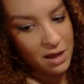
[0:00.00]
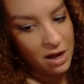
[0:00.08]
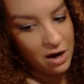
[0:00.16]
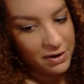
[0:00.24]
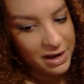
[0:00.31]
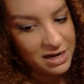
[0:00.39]

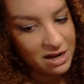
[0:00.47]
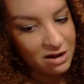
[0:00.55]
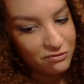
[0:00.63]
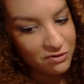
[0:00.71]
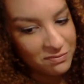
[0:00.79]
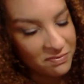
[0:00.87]
All right, now
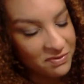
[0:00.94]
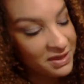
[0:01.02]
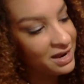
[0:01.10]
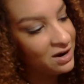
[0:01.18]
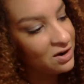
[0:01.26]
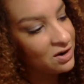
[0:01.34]
from
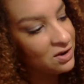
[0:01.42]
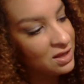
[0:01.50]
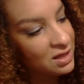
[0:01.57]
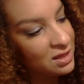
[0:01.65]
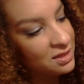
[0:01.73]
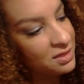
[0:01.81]
there,
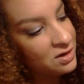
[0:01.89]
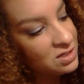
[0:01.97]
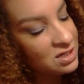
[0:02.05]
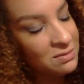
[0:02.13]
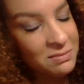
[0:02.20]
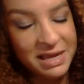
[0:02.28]
there's
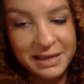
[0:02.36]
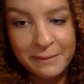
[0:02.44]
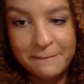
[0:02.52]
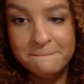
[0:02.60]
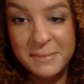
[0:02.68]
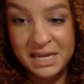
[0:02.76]
some
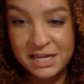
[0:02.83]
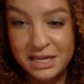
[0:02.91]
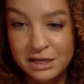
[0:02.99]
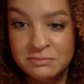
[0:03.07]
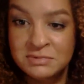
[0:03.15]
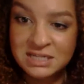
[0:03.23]
like
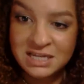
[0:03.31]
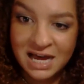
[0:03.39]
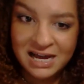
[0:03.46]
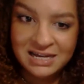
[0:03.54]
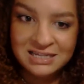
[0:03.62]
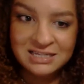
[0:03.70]
medium
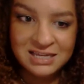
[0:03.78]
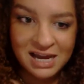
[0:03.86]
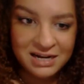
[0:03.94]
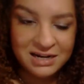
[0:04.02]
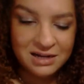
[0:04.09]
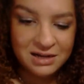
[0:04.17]
size
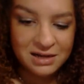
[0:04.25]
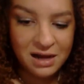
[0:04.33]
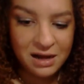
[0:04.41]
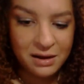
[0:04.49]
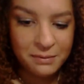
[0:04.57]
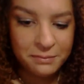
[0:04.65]
kind
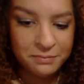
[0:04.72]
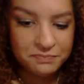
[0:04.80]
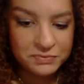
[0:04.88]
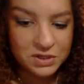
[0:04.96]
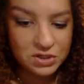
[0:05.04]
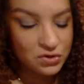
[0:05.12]

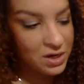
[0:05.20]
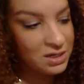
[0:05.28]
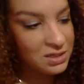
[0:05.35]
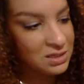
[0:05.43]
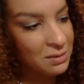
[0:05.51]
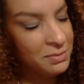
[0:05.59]
of
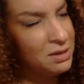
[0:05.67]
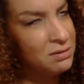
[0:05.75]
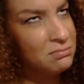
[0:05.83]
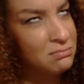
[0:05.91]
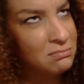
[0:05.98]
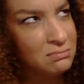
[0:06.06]
trunks. I
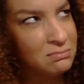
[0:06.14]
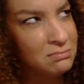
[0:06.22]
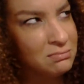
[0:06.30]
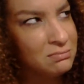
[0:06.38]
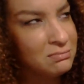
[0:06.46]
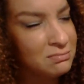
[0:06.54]
mean,
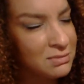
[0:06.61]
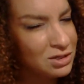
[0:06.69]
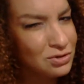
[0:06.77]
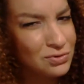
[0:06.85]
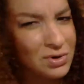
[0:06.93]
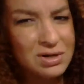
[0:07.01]

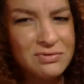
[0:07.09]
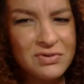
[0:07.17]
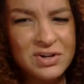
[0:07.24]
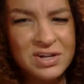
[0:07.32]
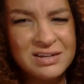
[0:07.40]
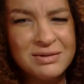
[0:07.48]
not trunk,
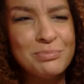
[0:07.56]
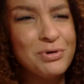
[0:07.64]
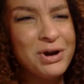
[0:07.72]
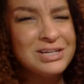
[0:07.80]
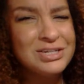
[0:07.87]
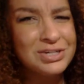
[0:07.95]
freaking
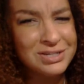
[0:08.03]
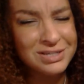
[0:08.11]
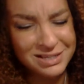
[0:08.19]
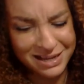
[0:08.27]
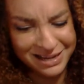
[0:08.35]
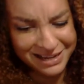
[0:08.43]
branches.